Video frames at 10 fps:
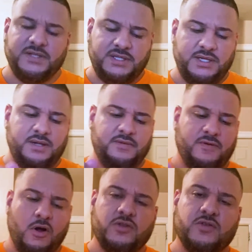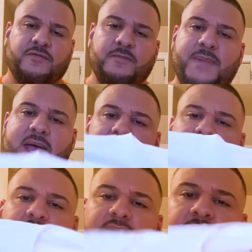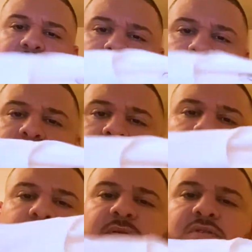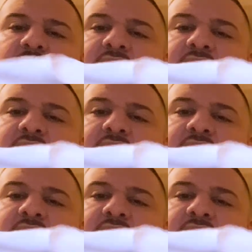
tee, also from Pacsun. As you can